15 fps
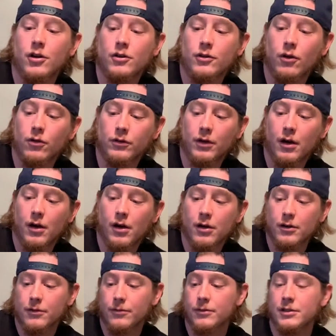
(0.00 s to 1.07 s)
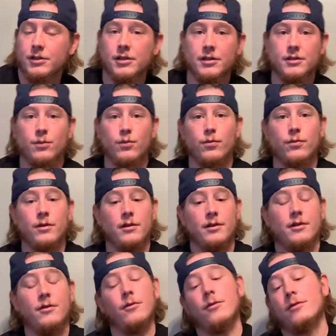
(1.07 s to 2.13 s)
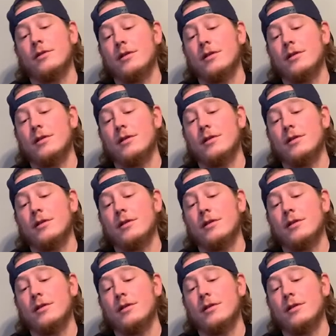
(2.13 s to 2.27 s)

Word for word: Goldar, which is really cool.